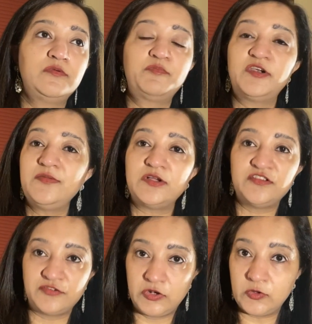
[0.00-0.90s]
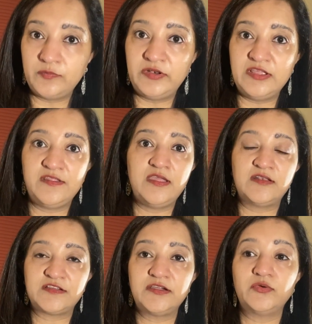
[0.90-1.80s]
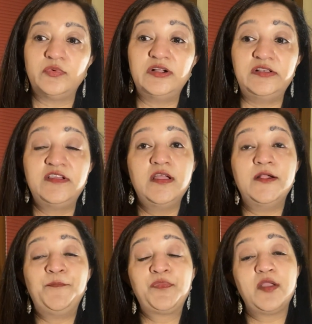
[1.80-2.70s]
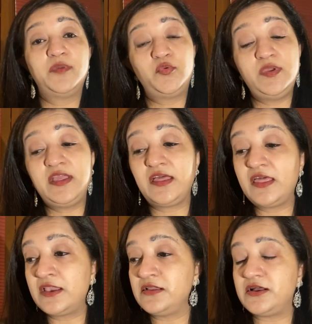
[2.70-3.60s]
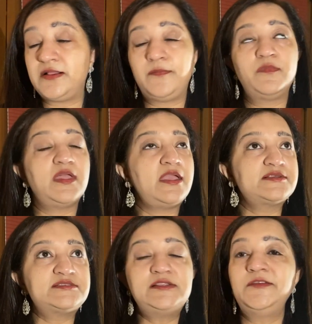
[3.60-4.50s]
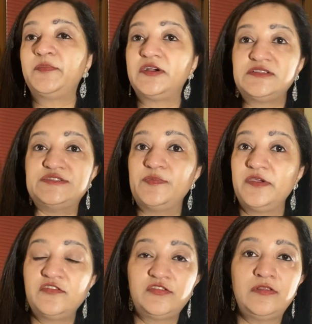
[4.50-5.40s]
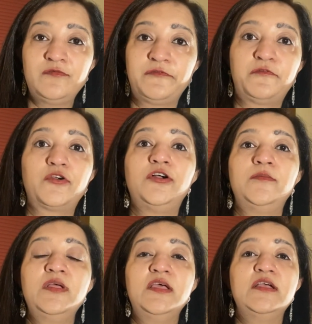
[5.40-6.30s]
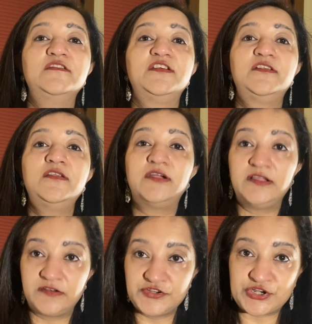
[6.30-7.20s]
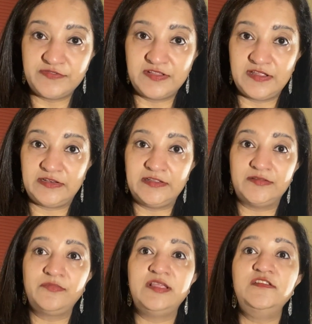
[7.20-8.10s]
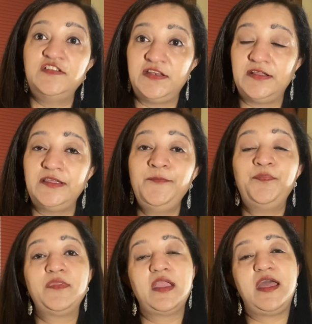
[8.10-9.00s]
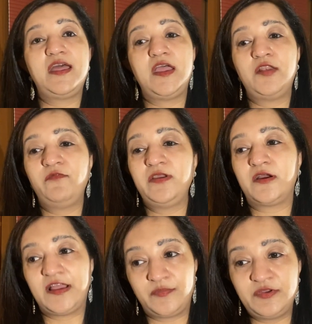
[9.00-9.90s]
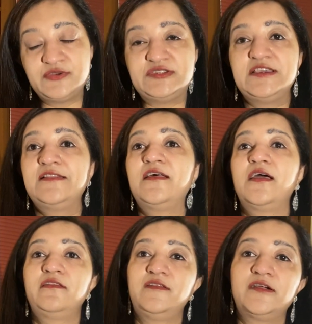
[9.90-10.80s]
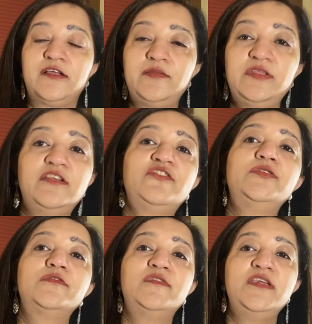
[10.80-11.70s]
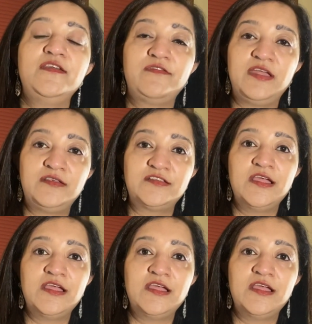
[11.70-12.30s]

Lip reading: pretty much globally the entire world. But we had excellent participation from Chettinad Harishri Vidyalayam in Chennai. And we are happy to say that the culmination of the event,